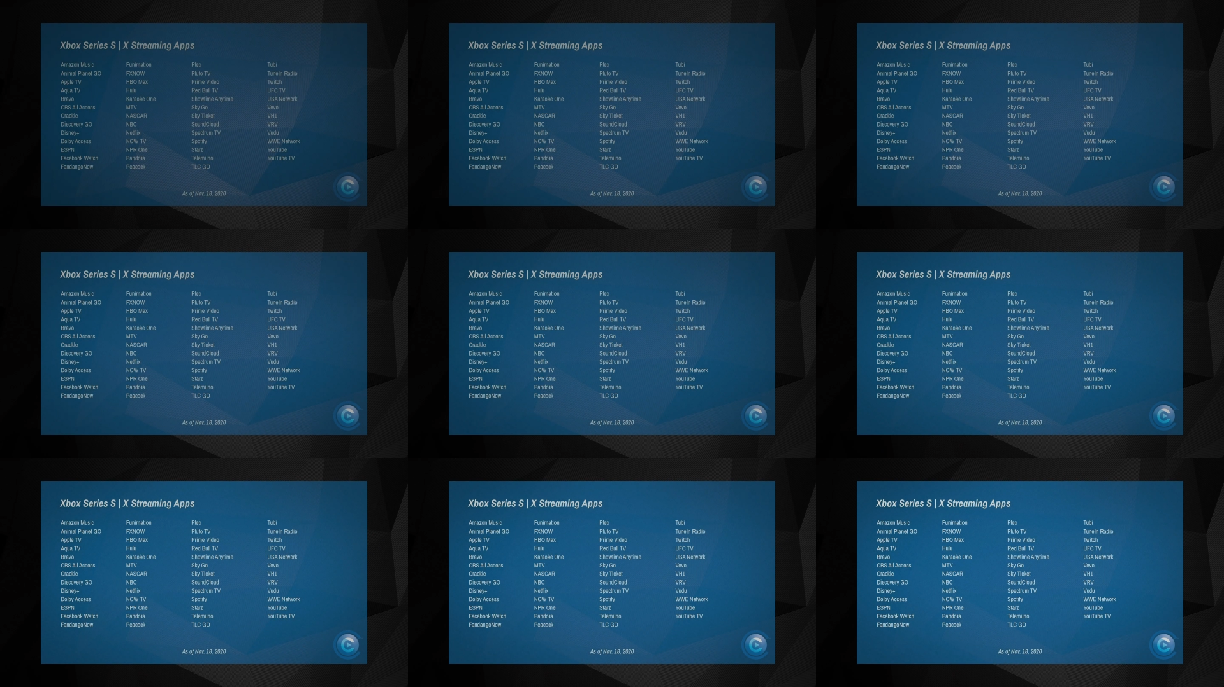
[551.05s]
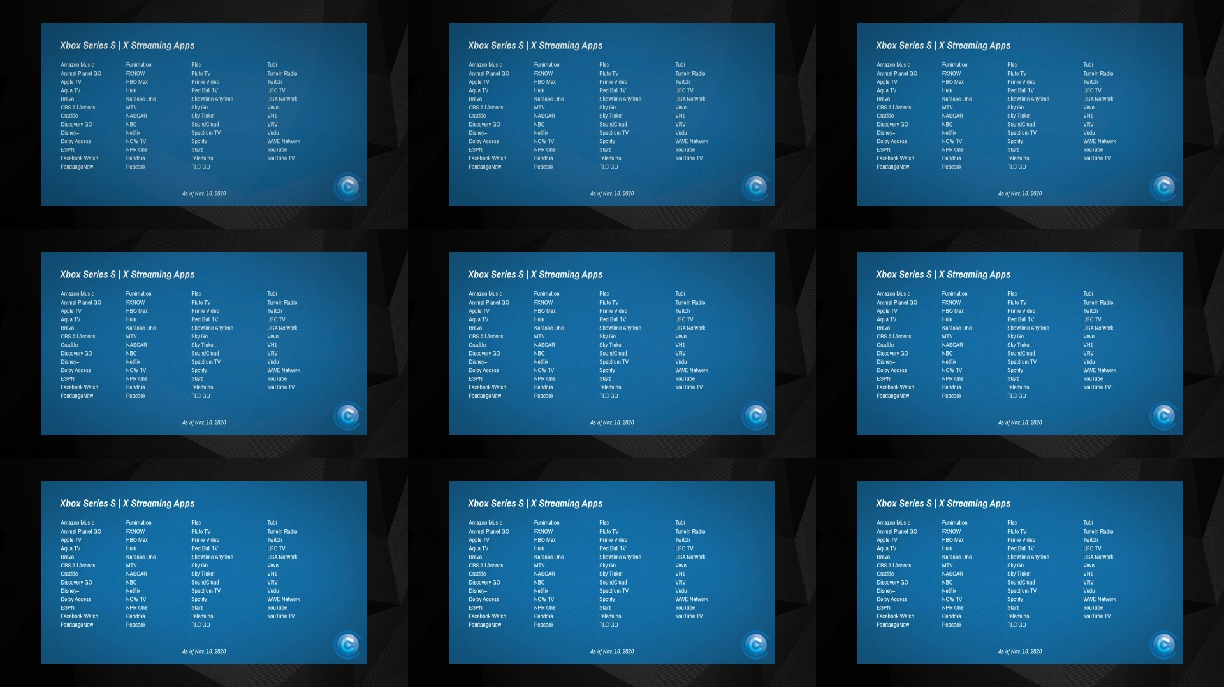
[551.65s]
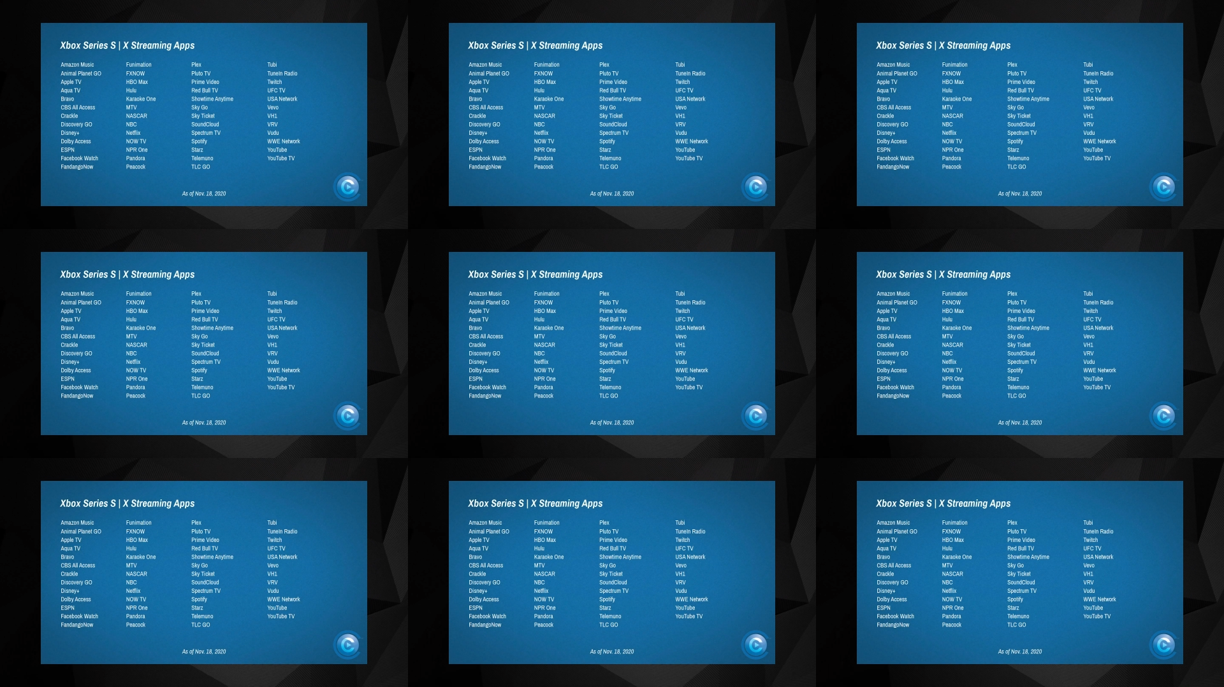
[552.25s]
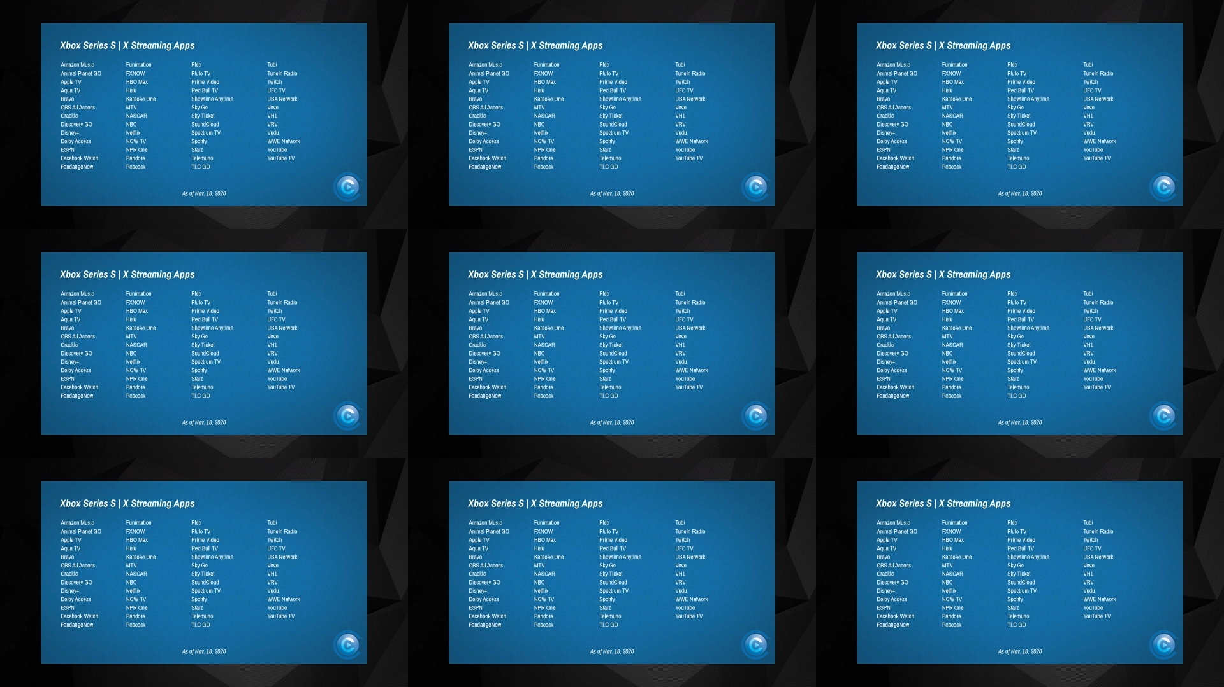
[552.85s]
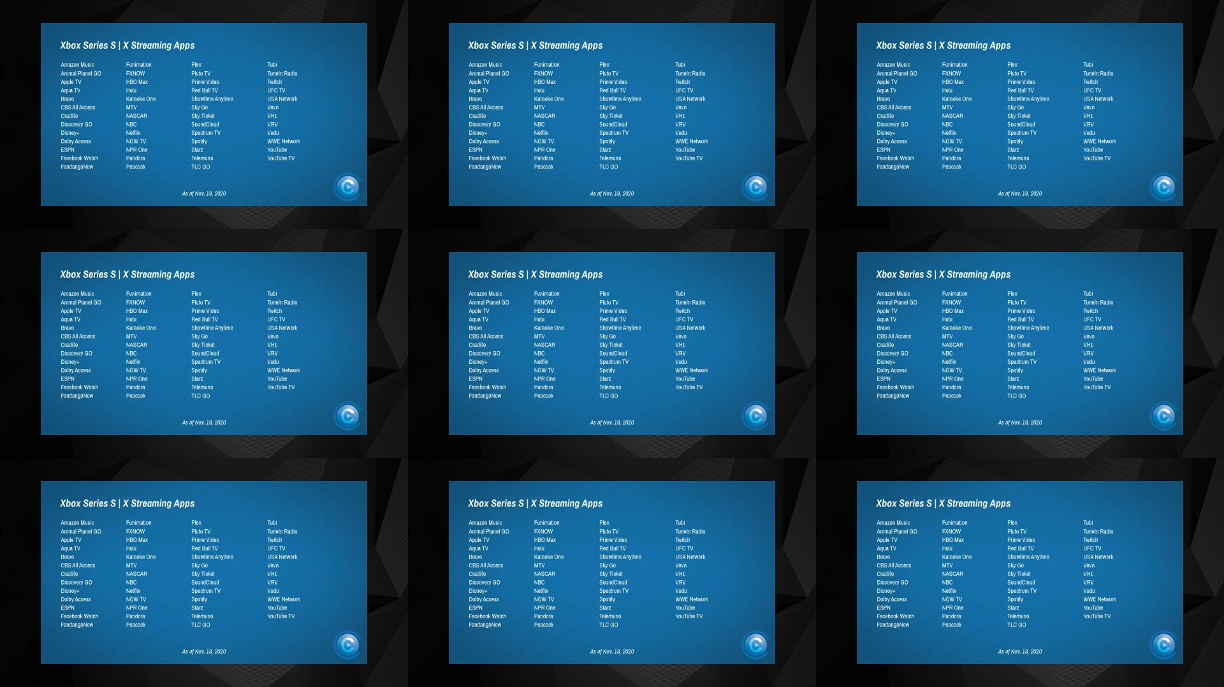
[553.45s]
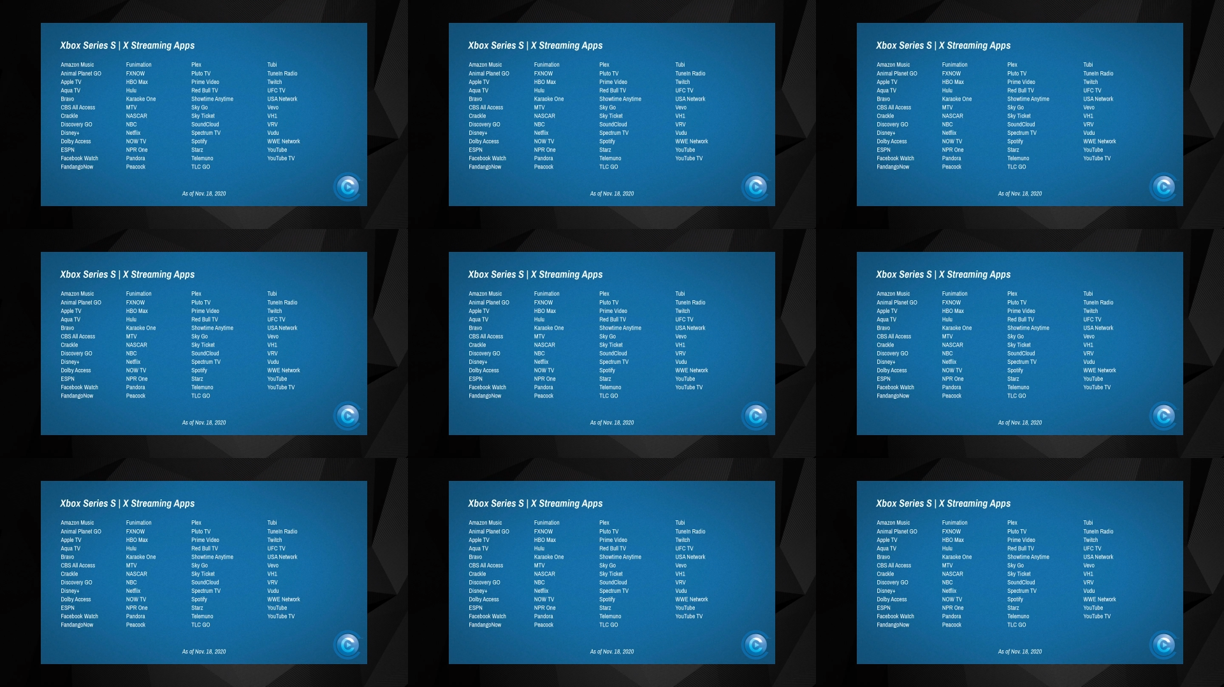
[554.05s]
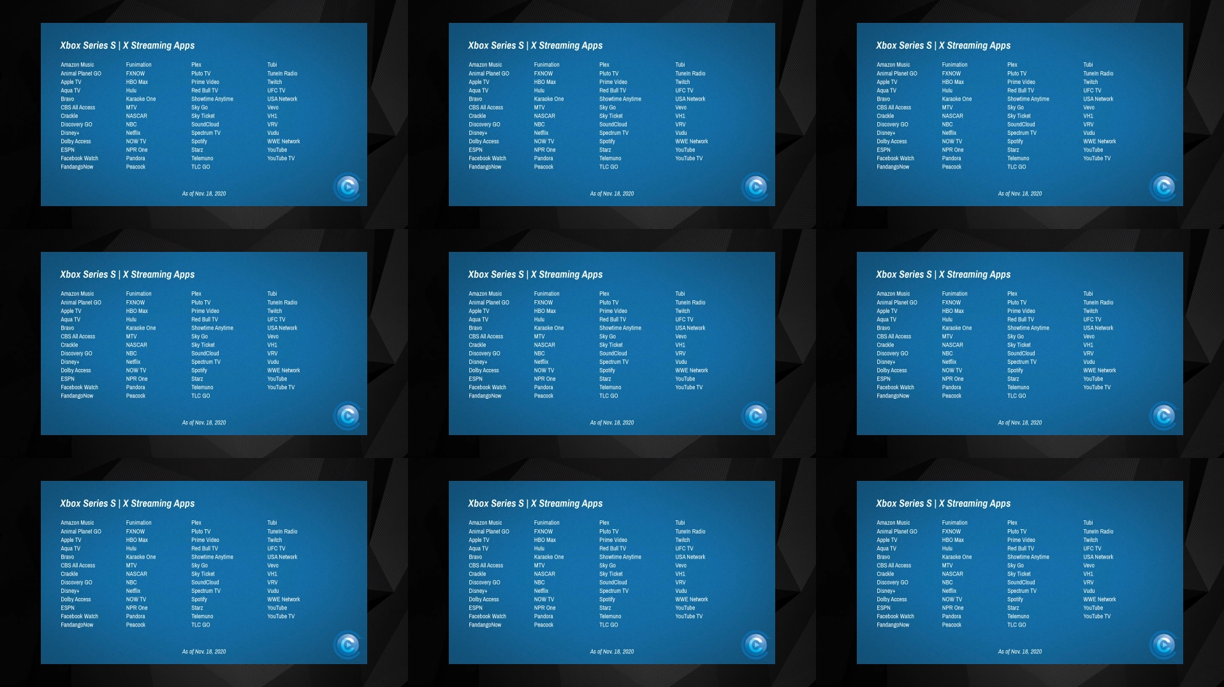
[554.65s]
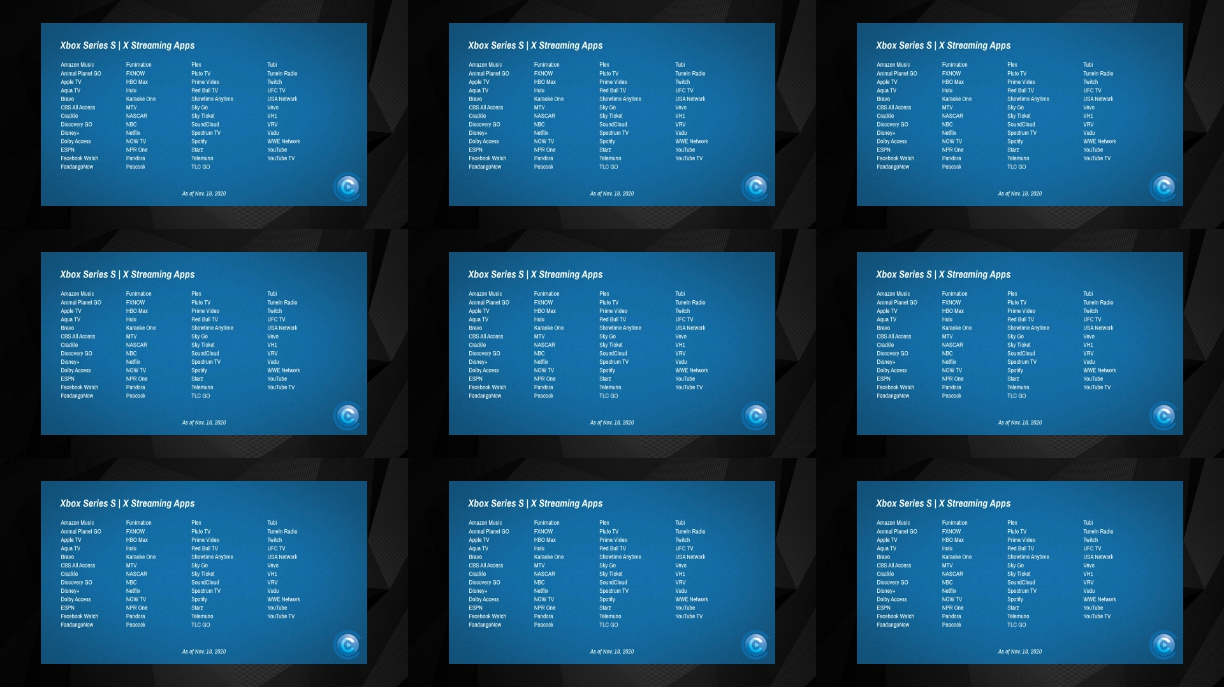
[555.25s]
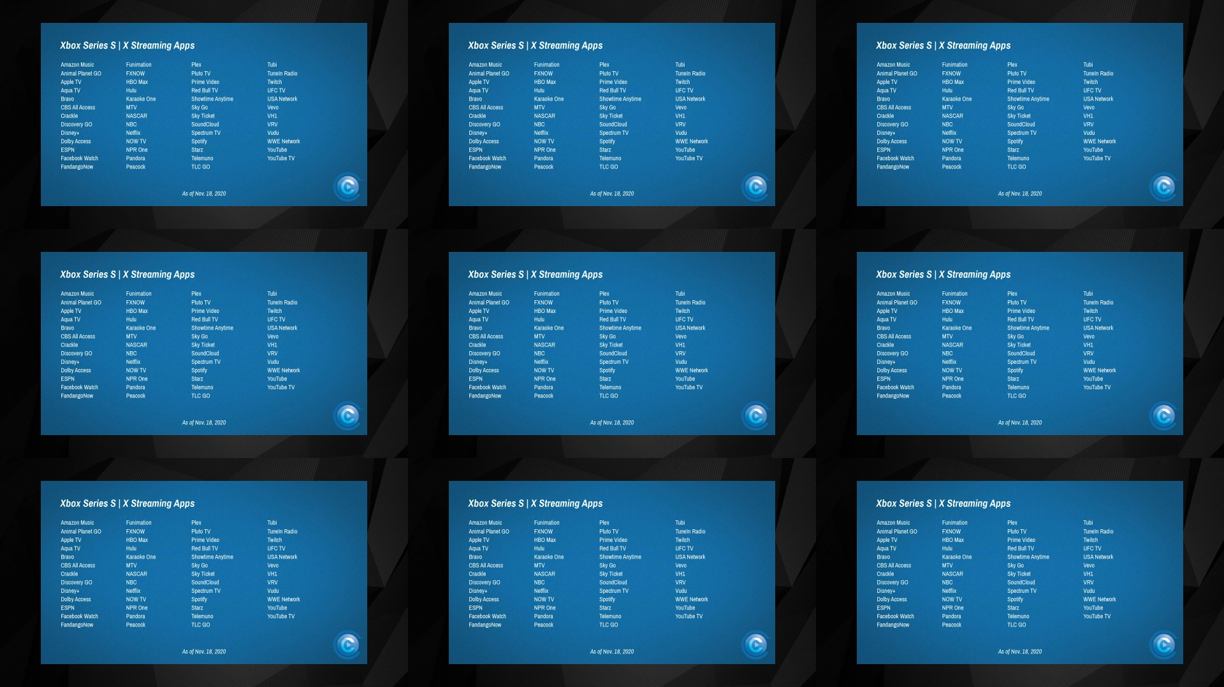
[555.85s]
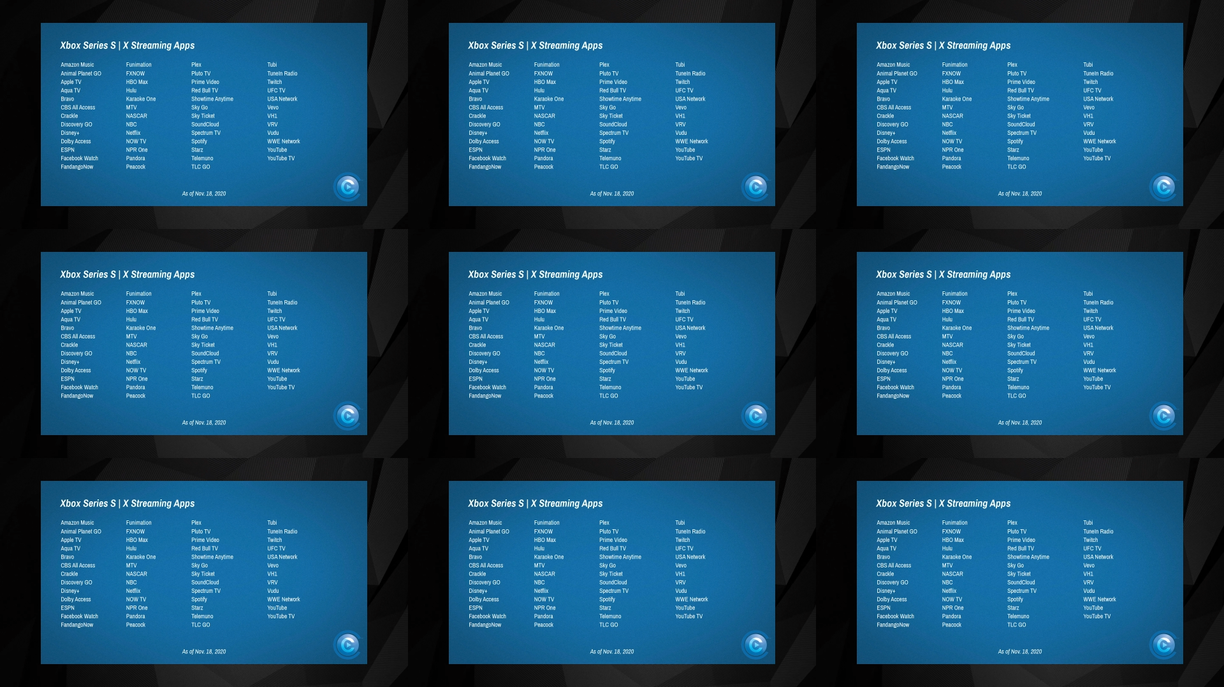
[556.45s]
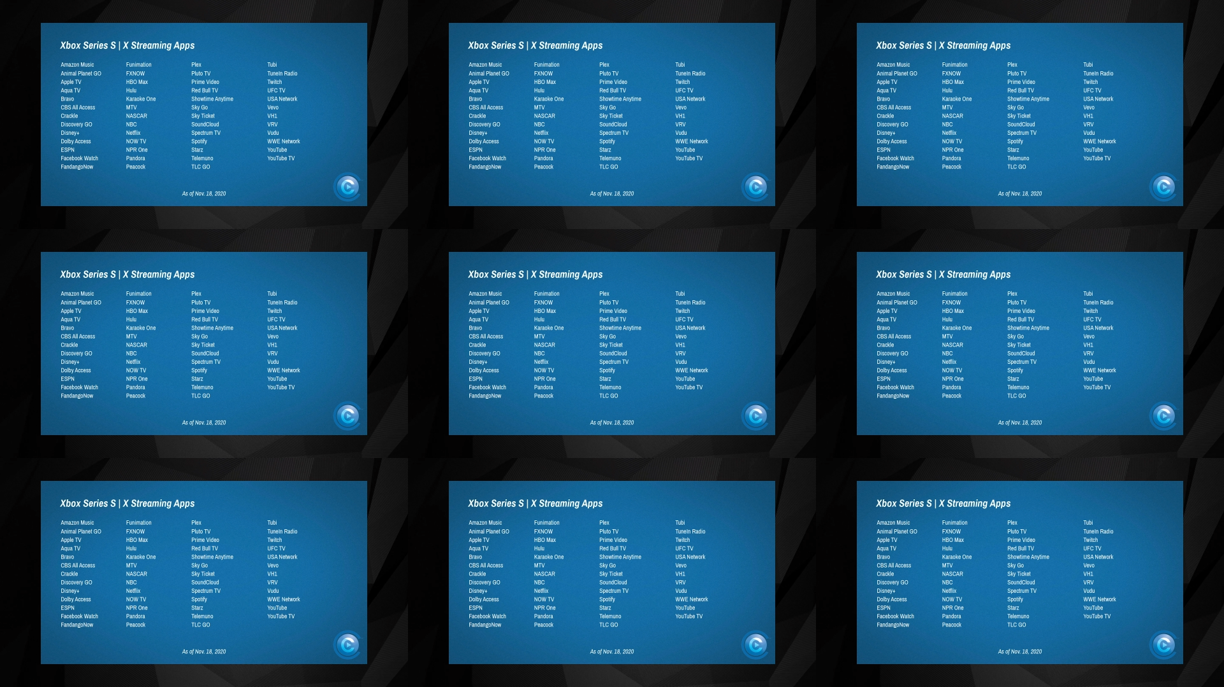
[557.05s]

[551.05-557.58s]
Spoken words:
Nobody's mouth can be seen.